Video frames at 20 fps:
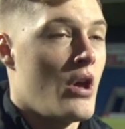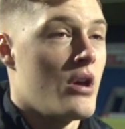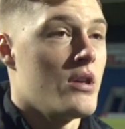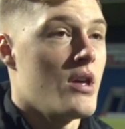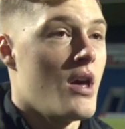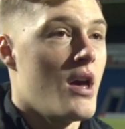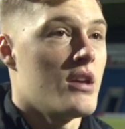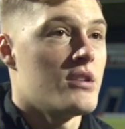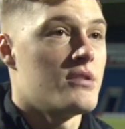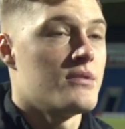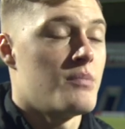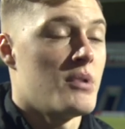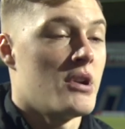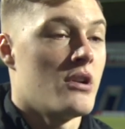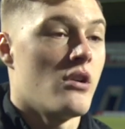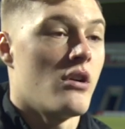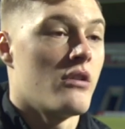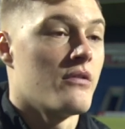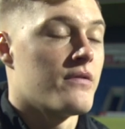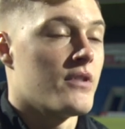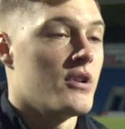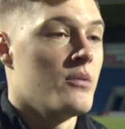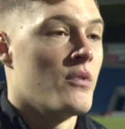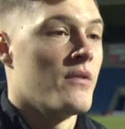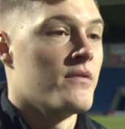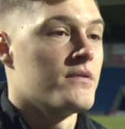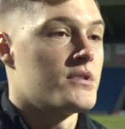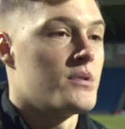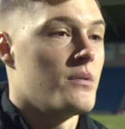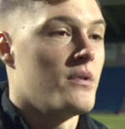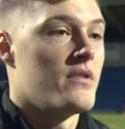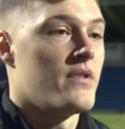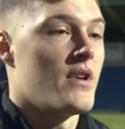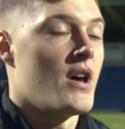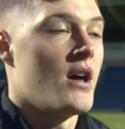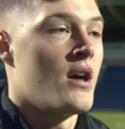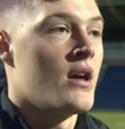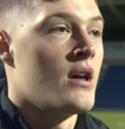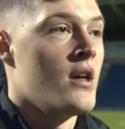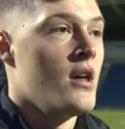Yeah, it's been a long 3 months, to be
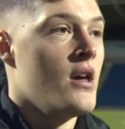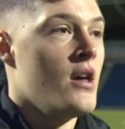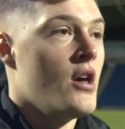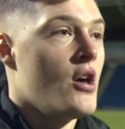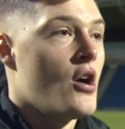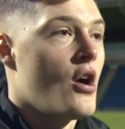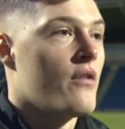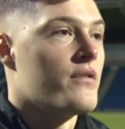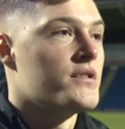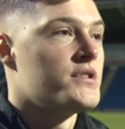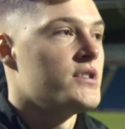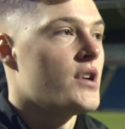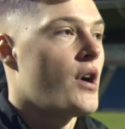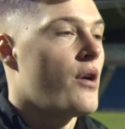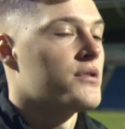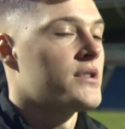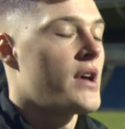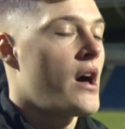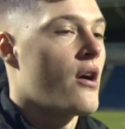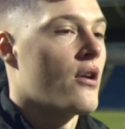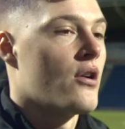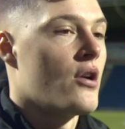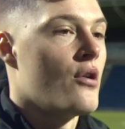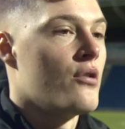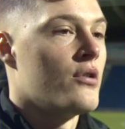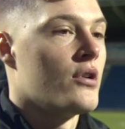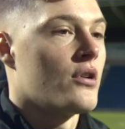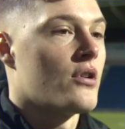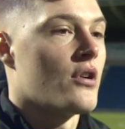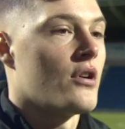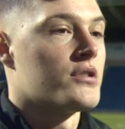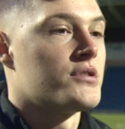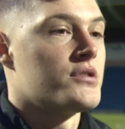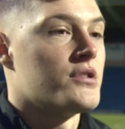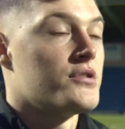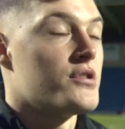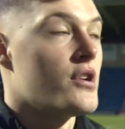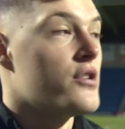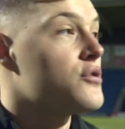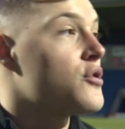fair. Obviously, I was out on loan at
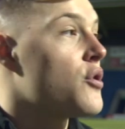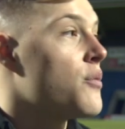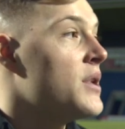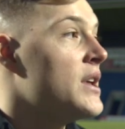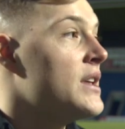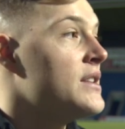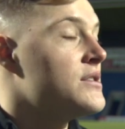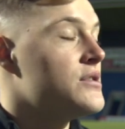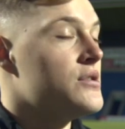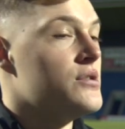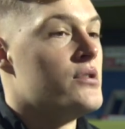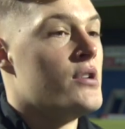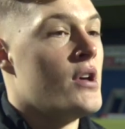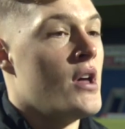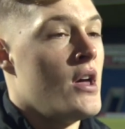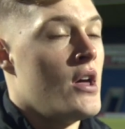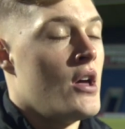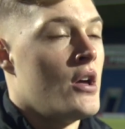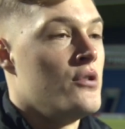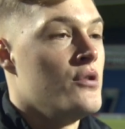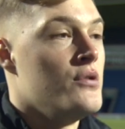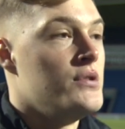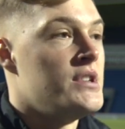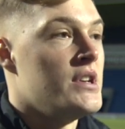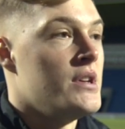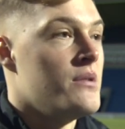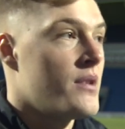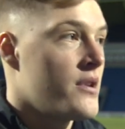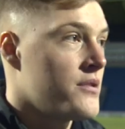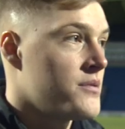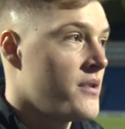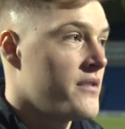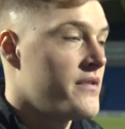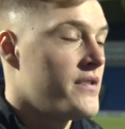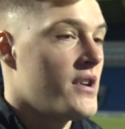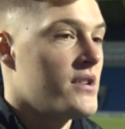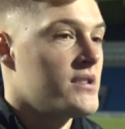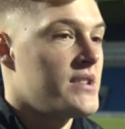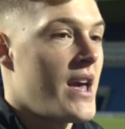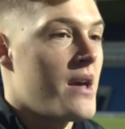Gloucester, so it's coming into a new team. That was my
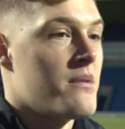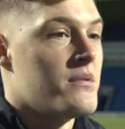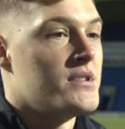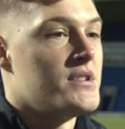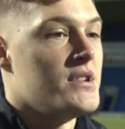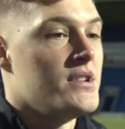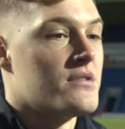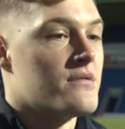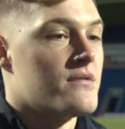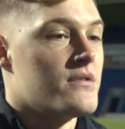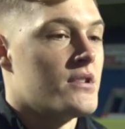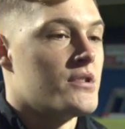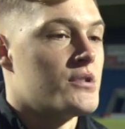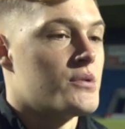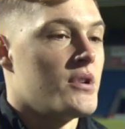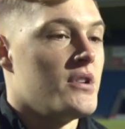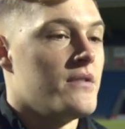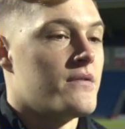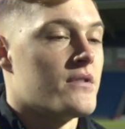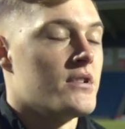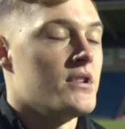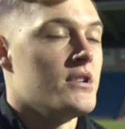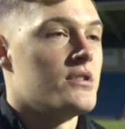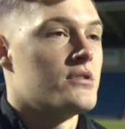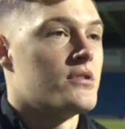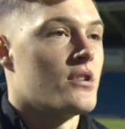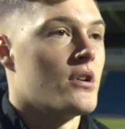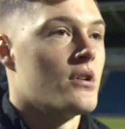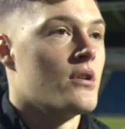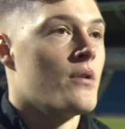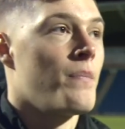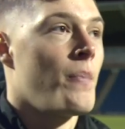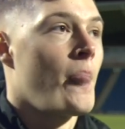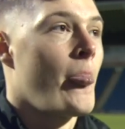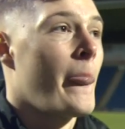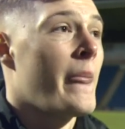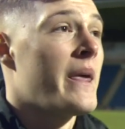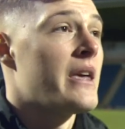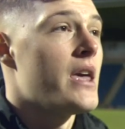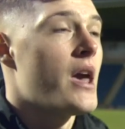first game of the season for the 23s, so
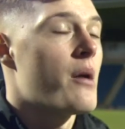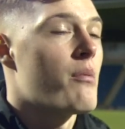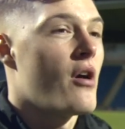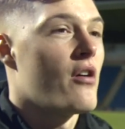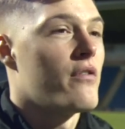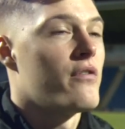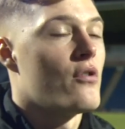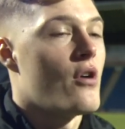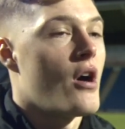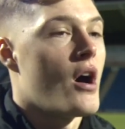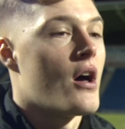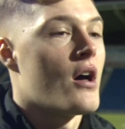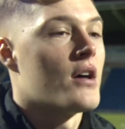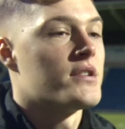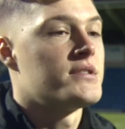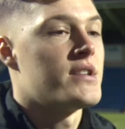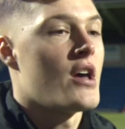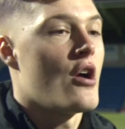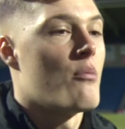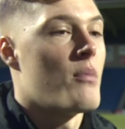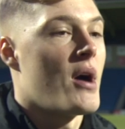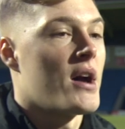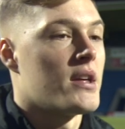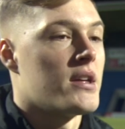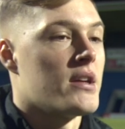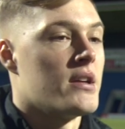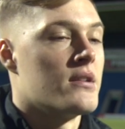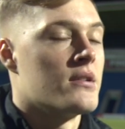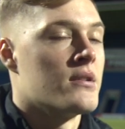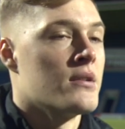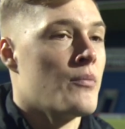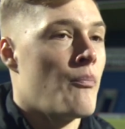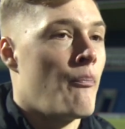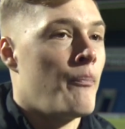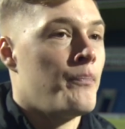yeah, but I thought I settled back in.